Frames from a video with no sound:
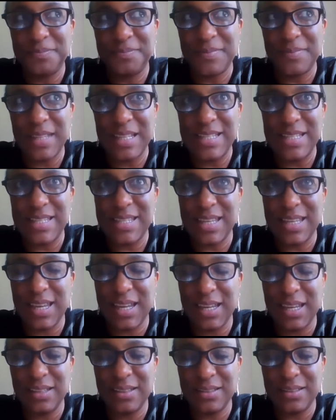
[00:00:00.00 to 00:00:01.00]
Let's
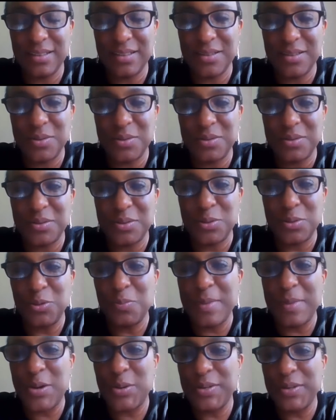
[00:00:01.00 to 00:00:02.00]
see. Old
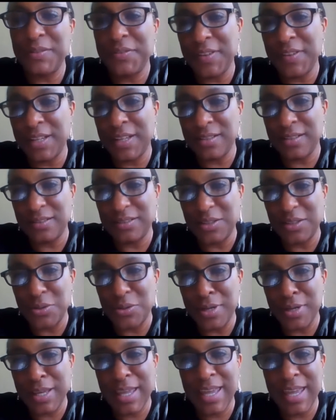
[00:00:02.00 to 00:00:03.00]
Mountain Field,
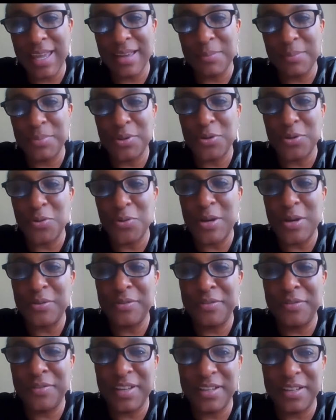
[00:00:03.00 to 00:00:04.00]
going to camp, Old Mountain
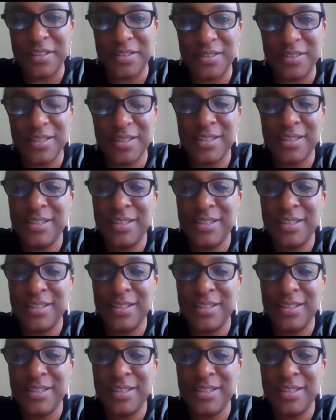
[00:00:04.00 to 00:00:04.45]
Field,